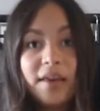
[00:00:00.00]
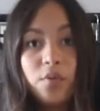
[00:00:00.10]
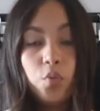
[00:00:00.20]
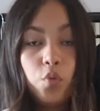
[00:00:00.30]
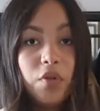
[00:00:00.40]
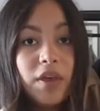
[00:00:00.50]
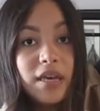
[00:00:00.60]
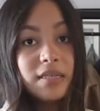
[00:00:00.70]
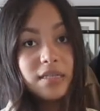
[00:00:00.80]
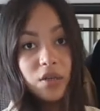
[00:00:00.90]
I wore
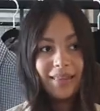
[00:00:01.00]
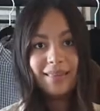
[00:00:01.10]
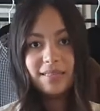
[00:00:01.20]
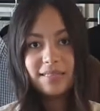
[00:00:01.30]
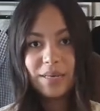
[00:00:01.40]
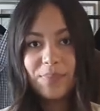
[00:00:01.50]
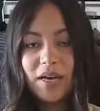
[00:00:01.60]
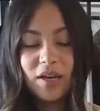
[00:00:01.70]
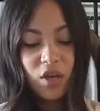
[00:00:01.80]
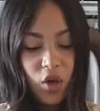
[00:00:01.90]
this in the
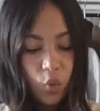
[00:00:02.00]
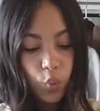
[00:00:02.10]
summer